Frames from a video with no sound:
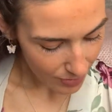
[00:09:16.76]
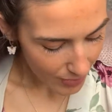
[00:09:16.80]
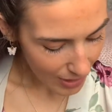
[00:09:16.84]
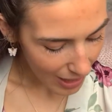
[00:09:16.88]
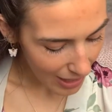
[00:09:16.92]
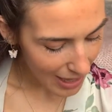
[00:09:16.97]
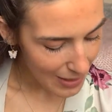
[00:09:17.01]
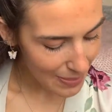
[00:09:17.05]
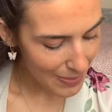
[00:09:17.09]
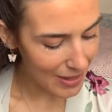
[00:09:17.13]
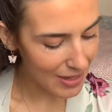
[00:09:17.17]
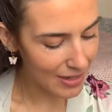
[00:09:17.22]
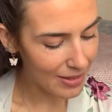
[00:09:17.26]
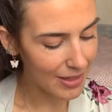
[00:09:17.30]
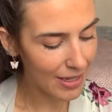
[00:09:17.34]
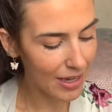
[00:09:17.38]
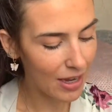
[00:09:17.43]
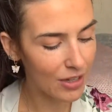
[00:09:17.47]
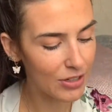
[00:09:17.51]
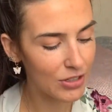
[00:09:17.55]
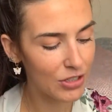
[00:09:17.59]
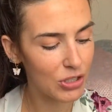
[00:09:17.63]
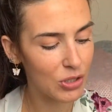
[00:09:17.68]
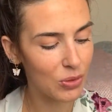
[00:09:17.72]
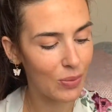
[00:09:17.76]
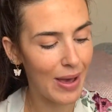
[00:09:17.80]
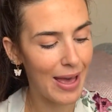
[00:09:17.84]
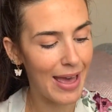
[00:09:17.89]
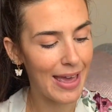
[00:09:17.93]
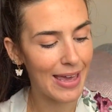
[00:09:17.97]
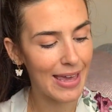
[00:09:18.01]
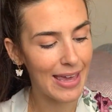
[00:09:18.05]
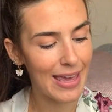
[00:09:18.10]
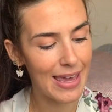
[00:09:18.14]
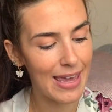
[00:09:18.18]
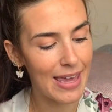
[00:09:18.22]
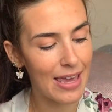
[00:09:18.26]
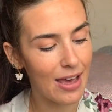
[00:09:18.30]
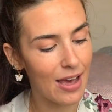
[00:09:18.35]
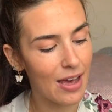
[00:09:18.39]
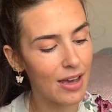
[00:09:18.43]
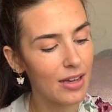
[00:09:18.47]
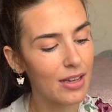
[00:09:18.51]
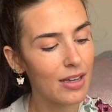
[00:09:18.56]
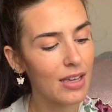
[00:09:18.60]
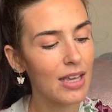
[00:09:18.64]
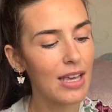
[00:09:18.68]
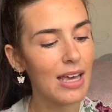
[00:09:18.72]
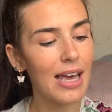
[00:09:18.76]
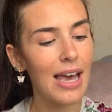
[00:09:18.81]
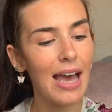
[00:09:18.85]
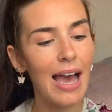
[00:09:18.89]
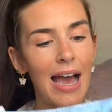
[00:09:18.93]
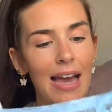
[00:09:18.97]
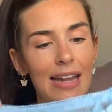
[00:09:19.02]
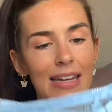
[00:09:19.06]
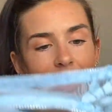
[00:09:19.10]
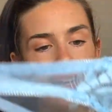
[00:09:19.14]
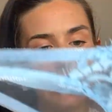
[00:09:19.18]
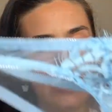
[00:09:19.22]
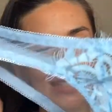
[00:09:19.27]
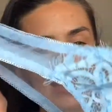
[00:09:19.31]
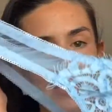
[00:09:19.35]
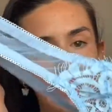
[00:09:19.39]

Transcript: And then the underwear here, and it is a